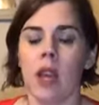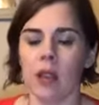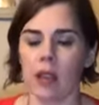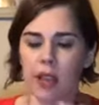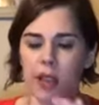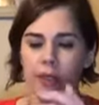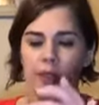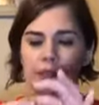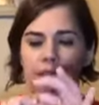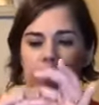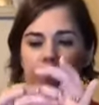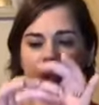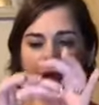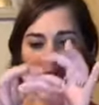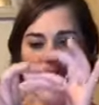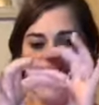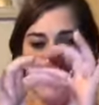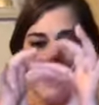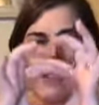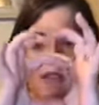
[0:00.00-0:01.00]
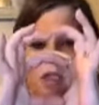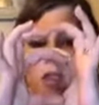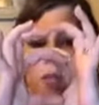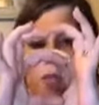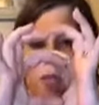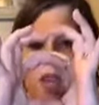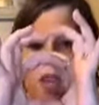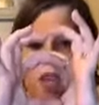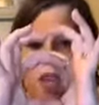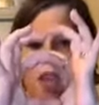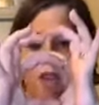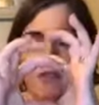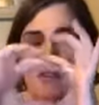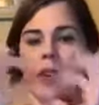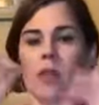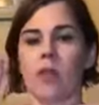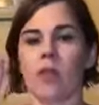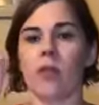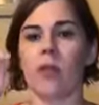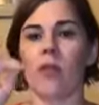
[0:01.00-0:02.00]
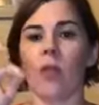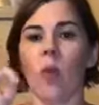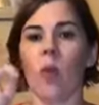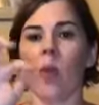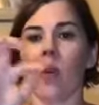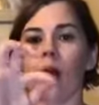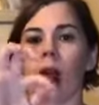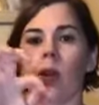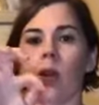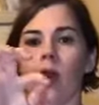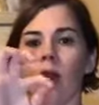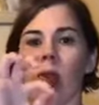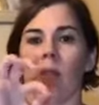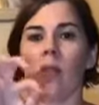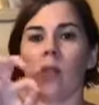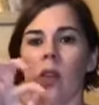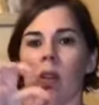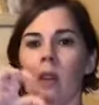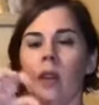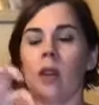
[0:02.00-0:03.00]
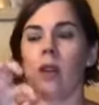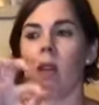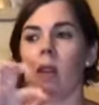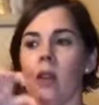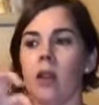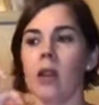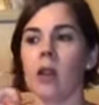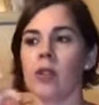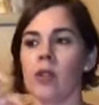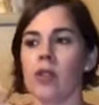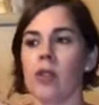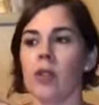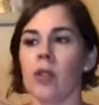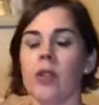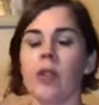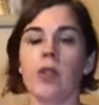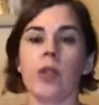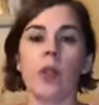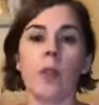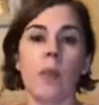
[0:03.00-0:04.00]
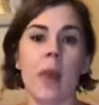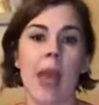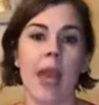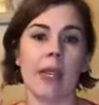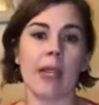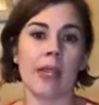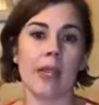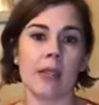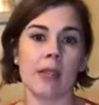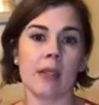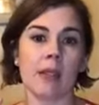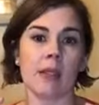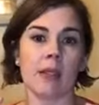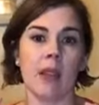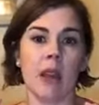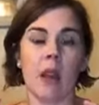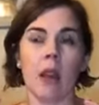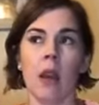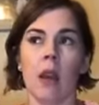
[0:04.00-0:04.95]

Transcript: Like if it's this big, I found 4 of the circular magnets.